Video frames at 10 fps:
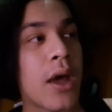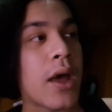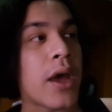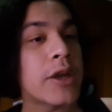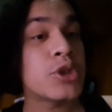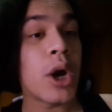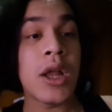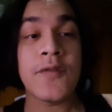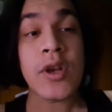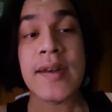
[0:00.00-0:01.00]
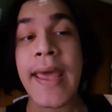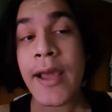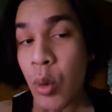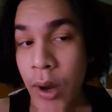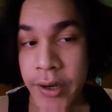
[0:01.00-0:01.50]
Uh, to all of you day
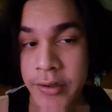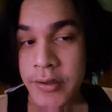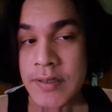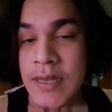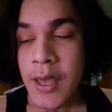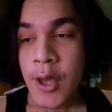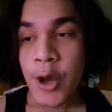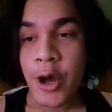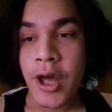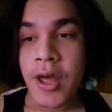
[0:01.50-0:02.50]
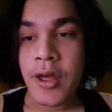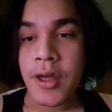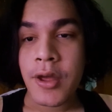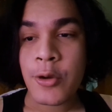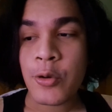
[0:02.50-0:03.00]
oneers
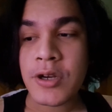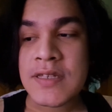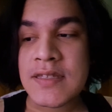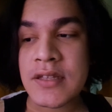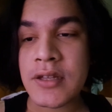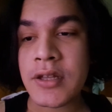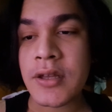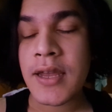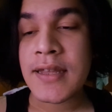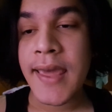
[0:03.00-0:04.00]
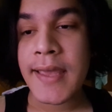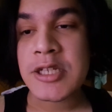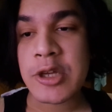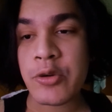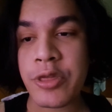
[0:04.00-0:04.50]
uh, who are still
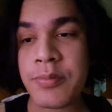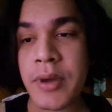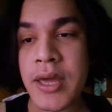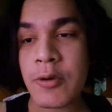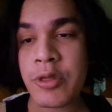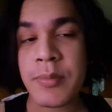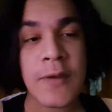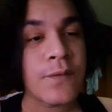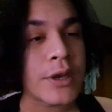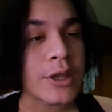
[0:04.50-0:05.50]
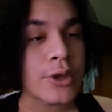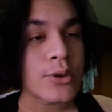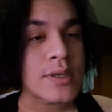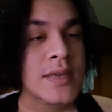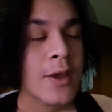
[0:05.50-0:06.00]
engaging with my with my
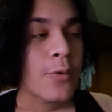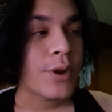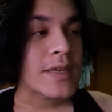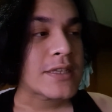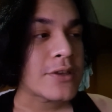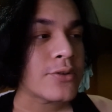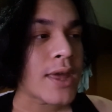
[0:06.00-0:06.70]
videos. When I see you